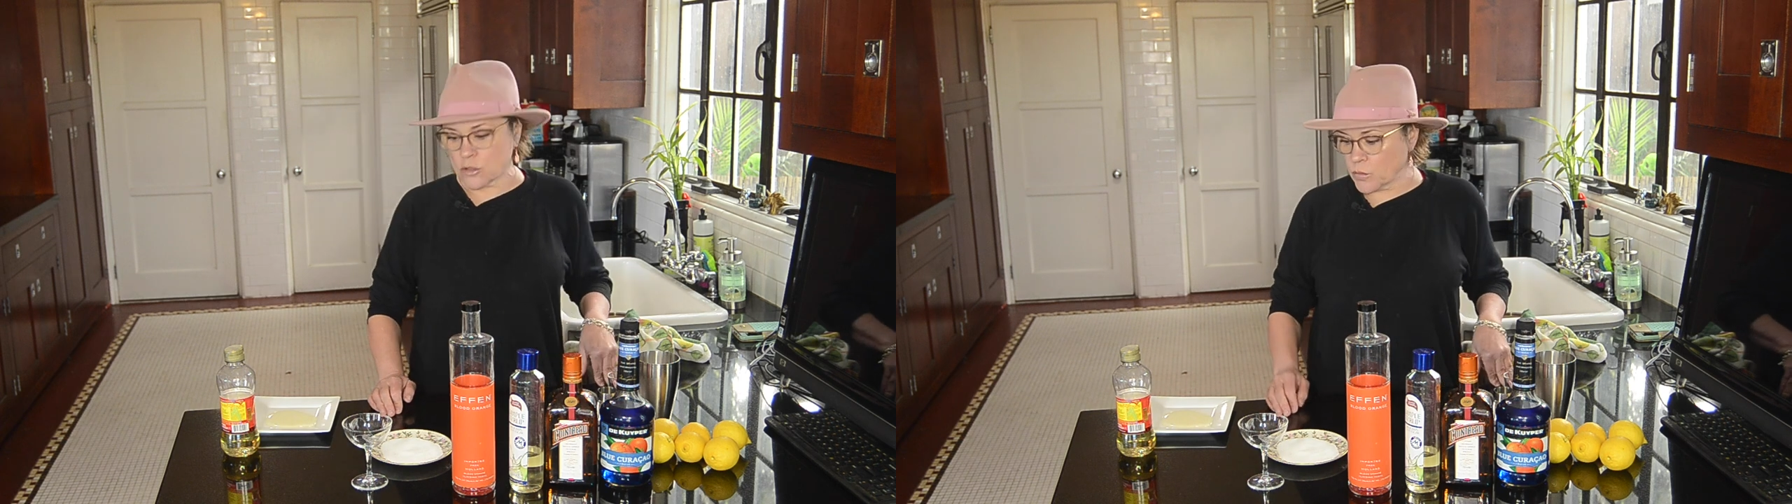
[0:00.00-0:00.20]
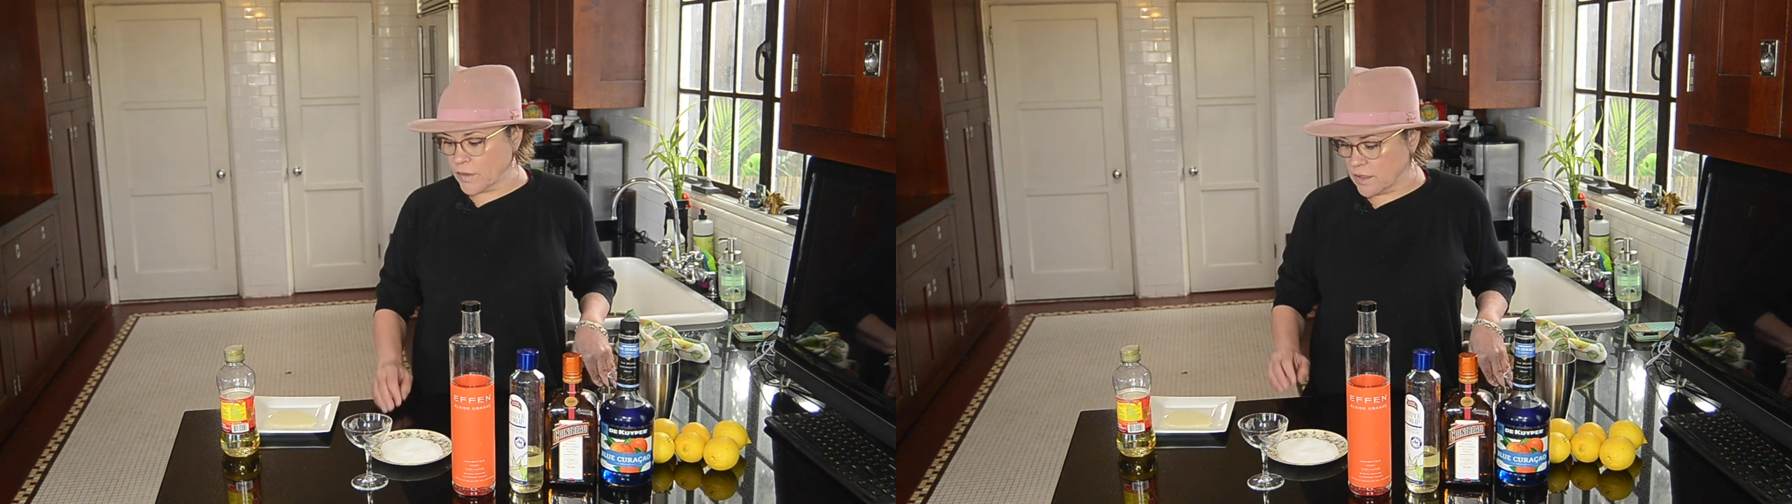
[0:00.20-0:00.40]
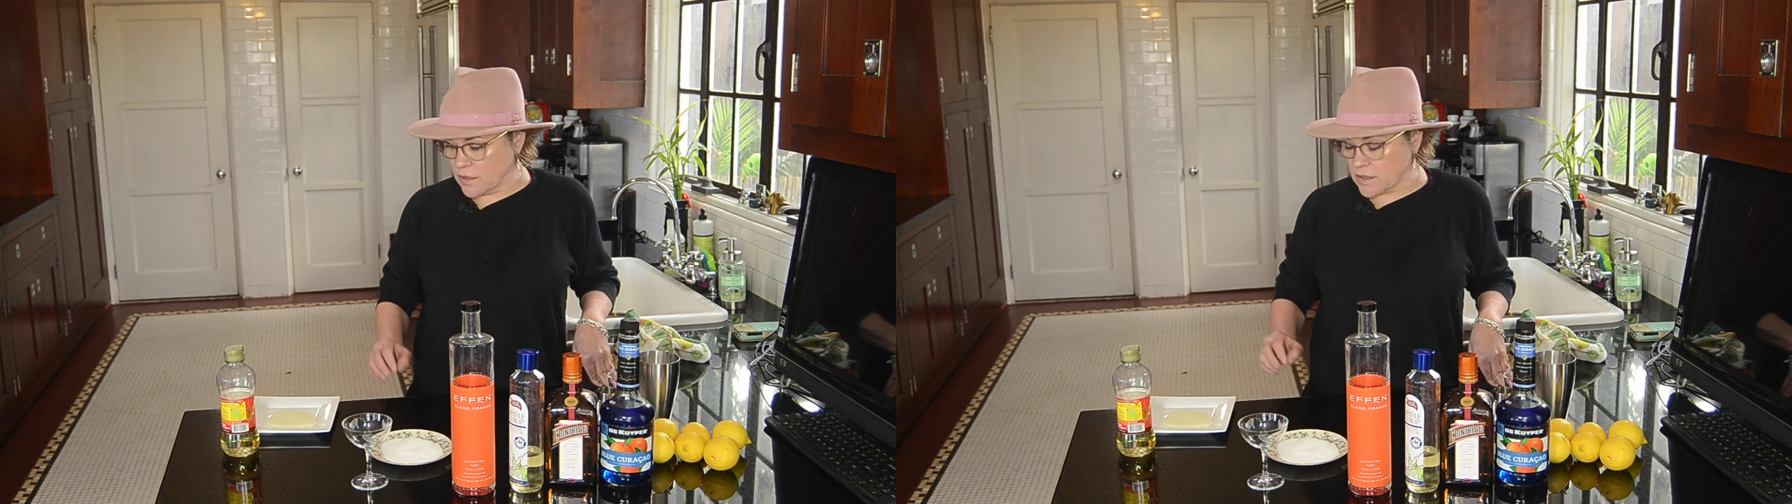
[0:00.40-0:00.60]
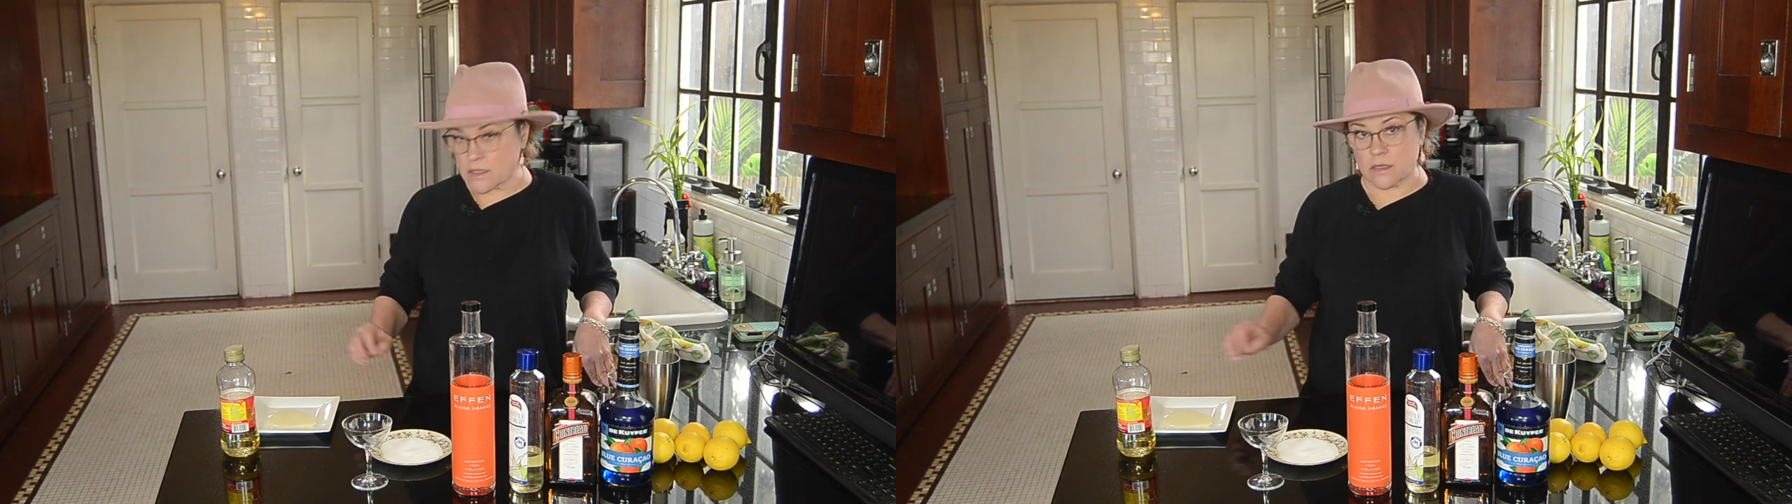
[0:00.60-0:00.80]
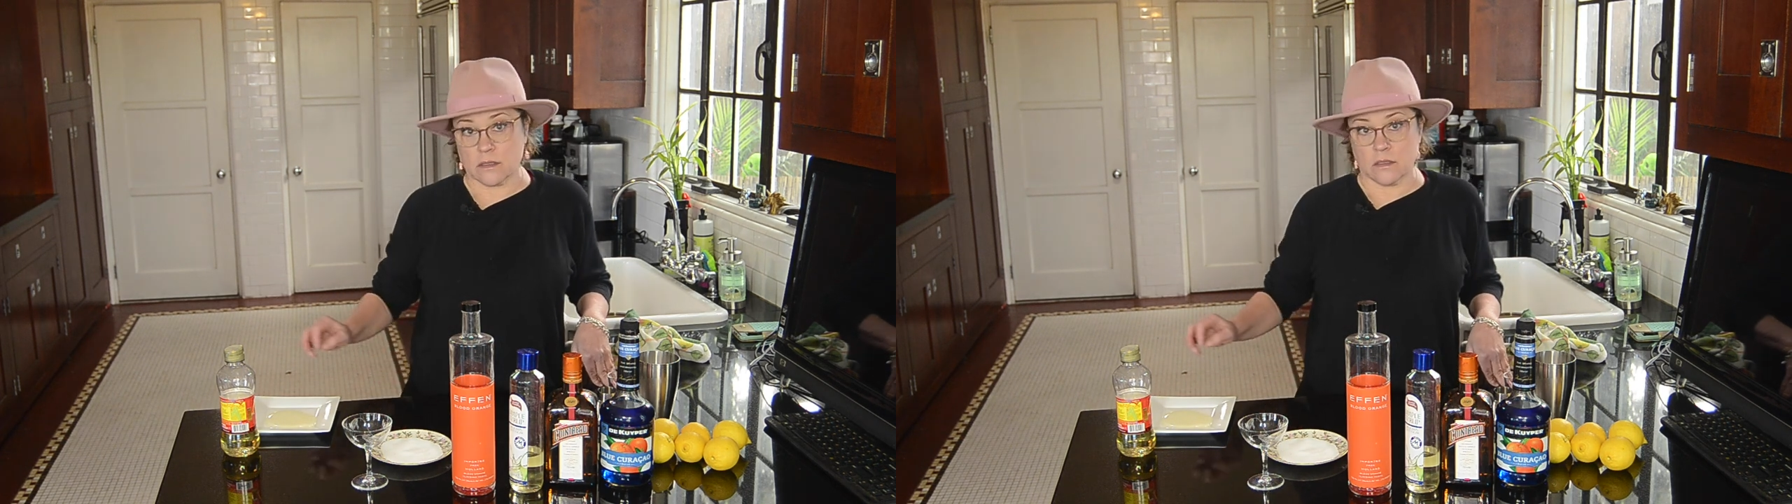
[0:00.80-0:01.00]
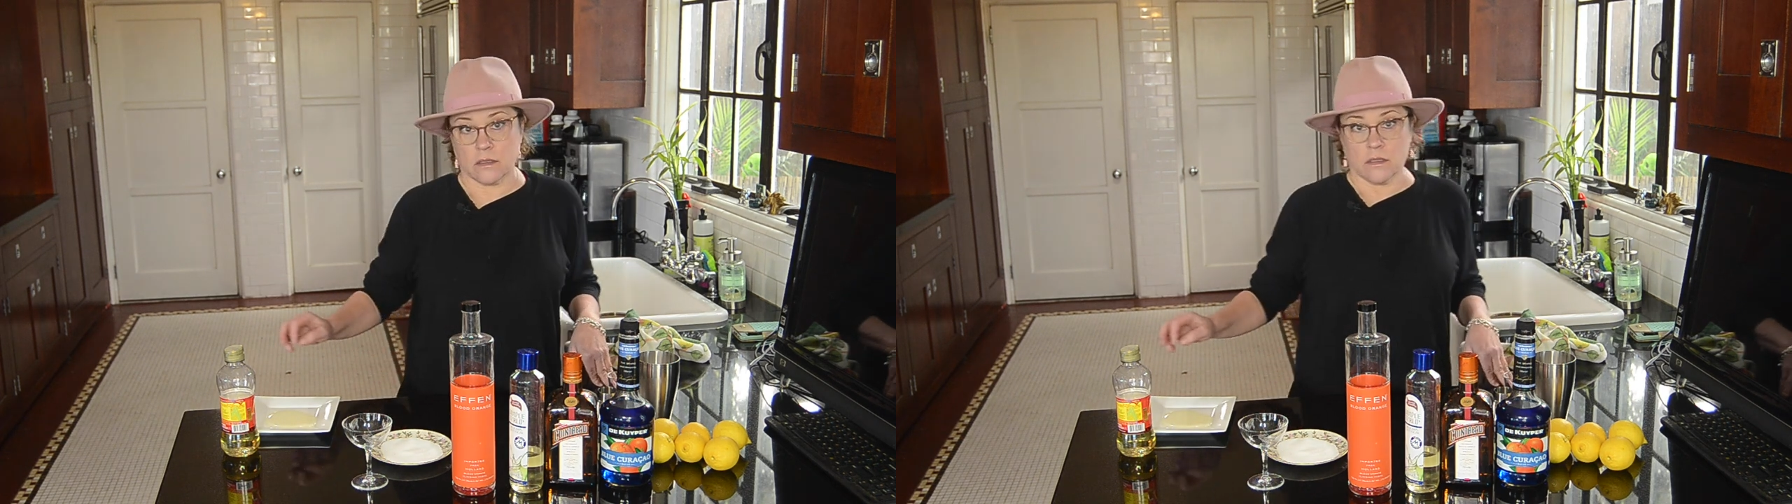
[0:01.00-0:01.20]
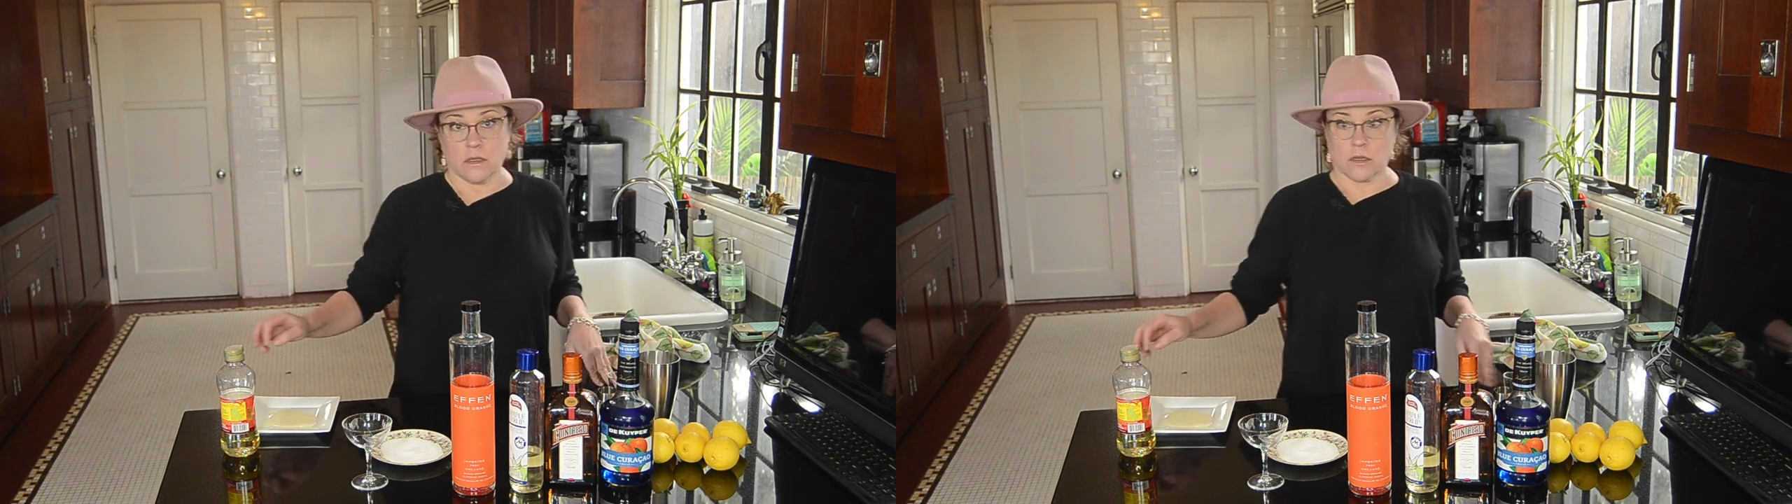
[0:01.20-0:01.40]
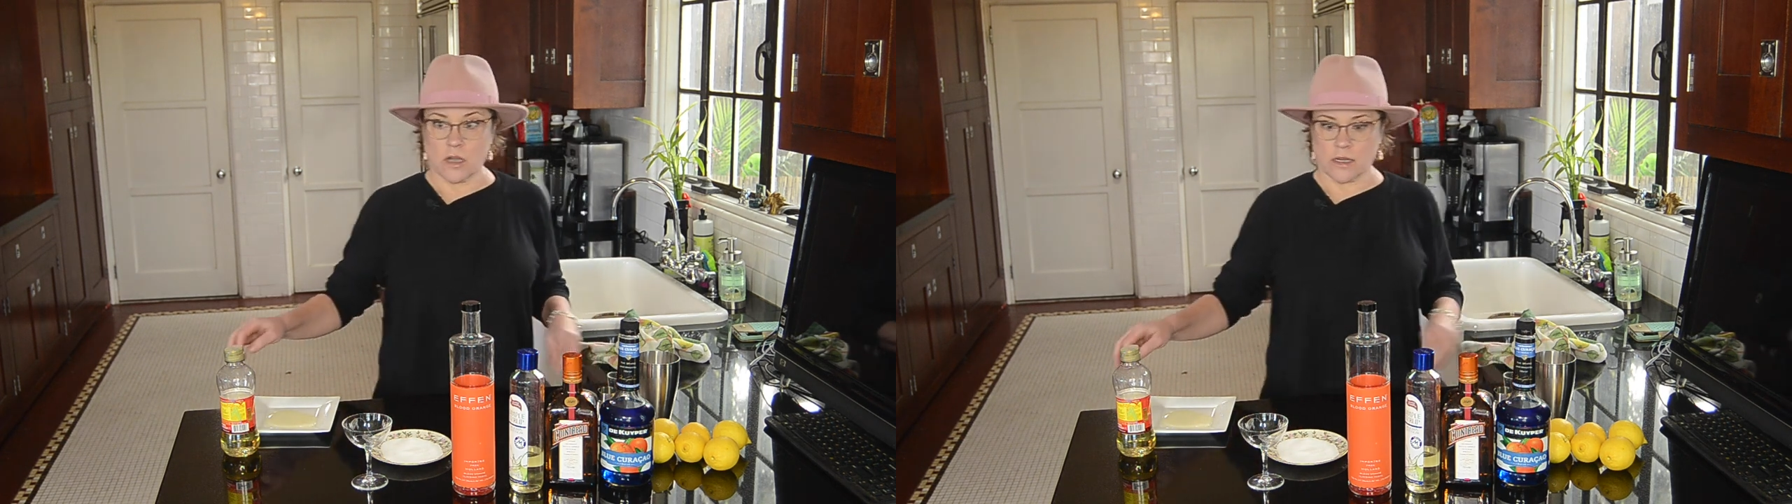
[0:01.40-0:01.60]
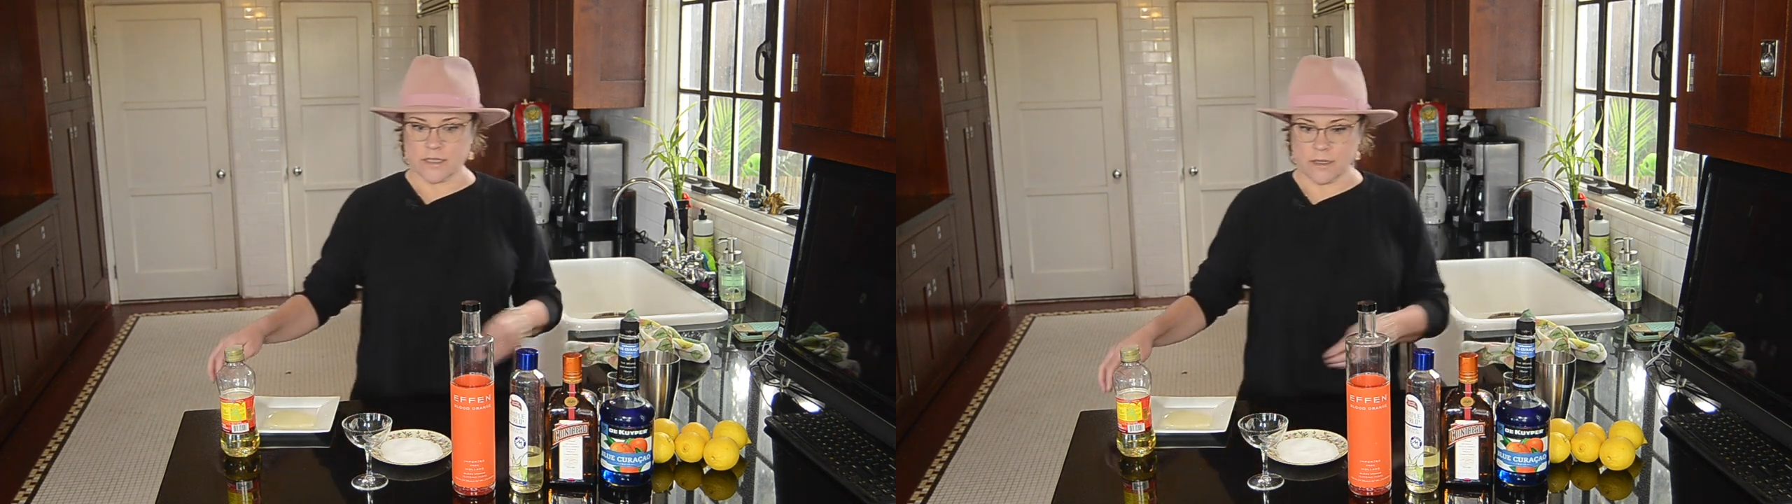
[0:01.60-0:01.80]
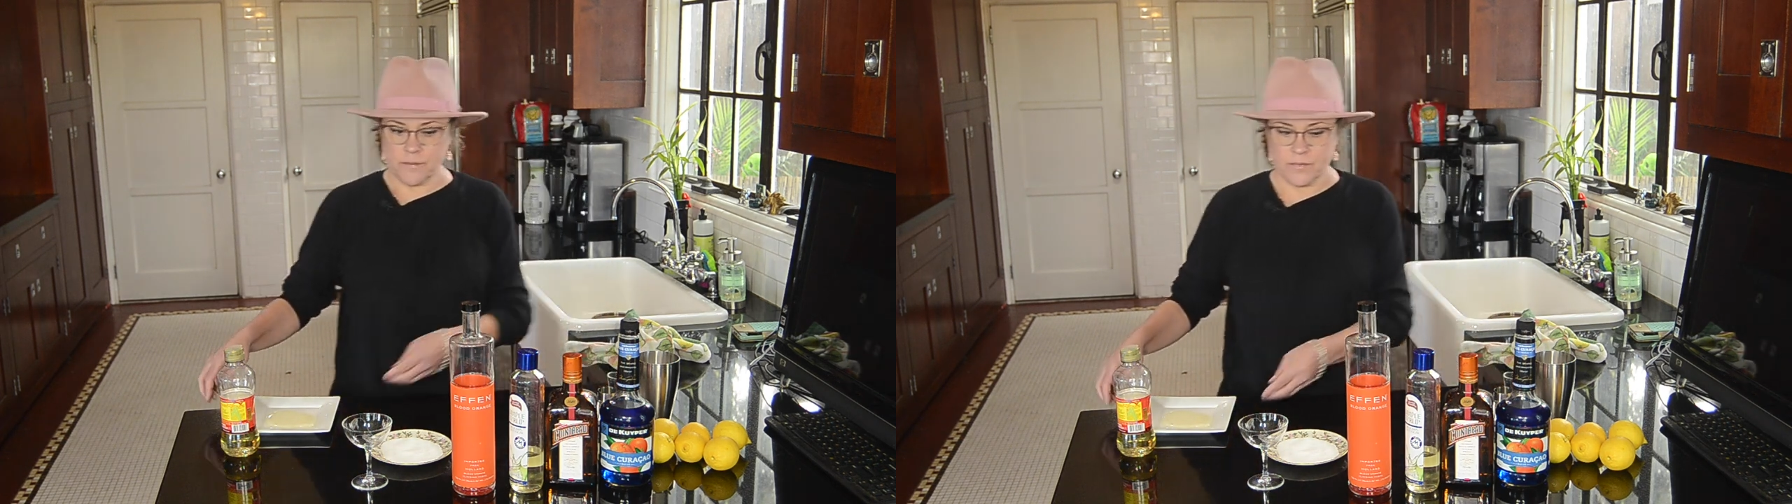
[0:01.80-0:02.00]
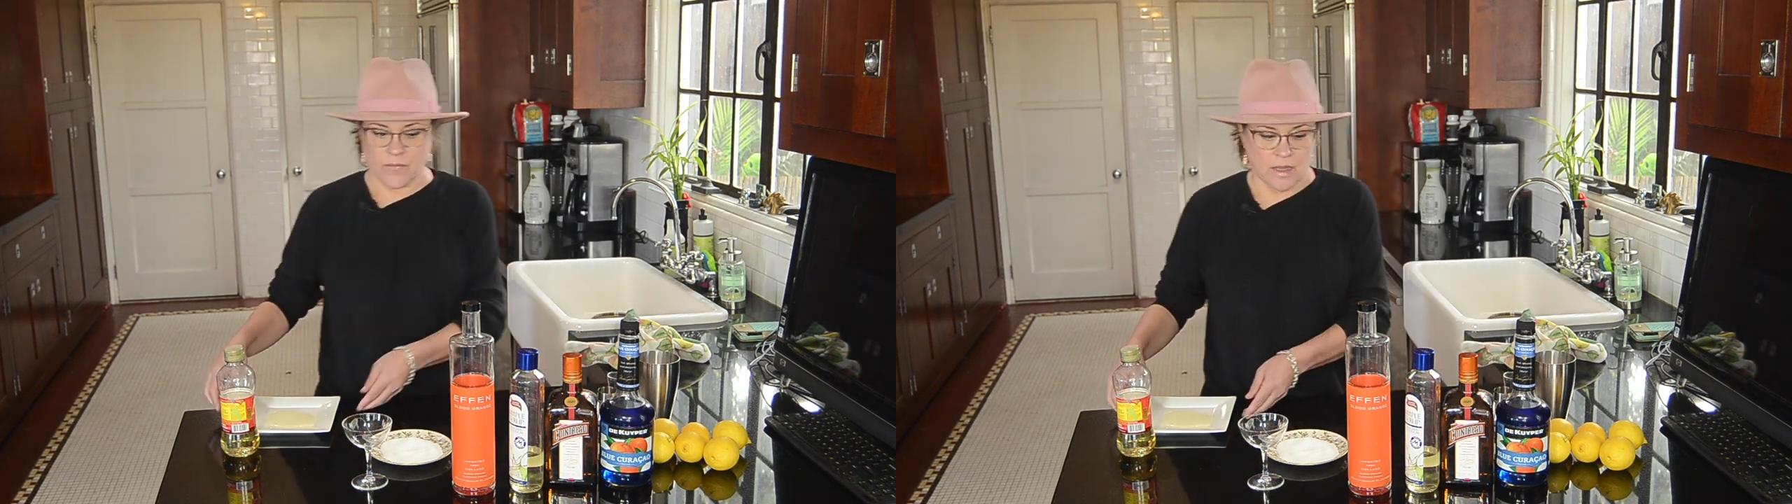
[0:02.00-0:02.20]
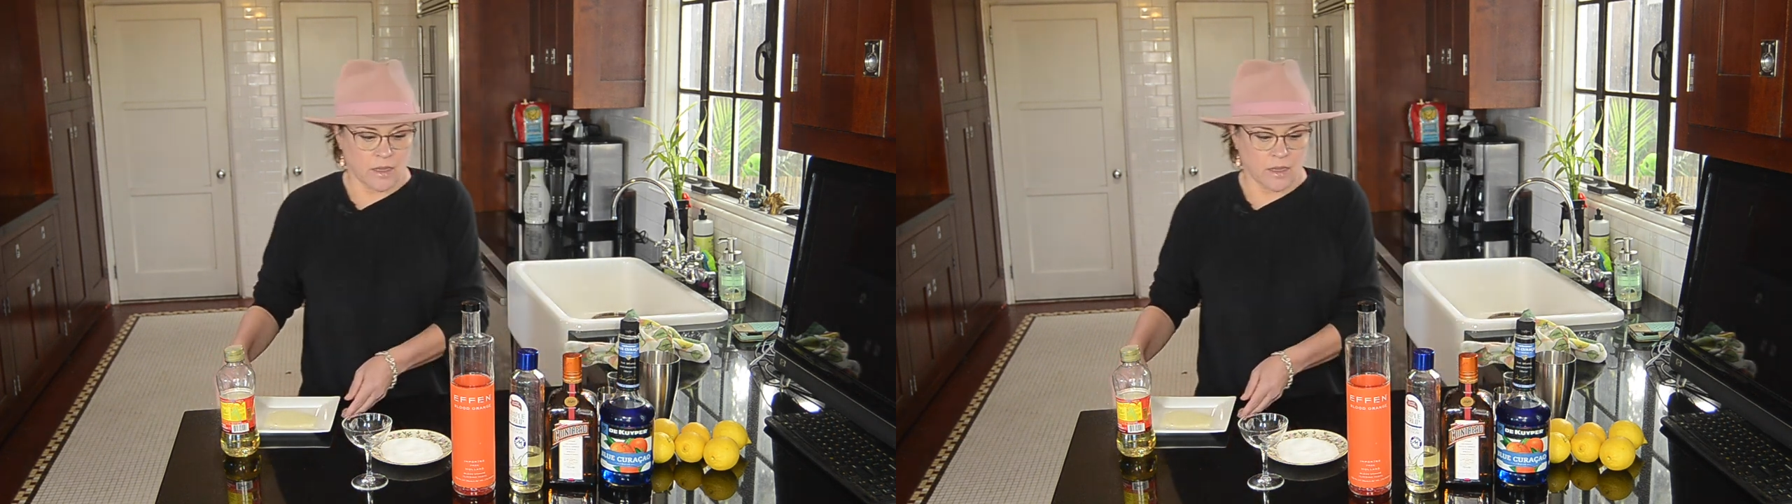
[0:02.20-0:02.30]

Louise cocktail.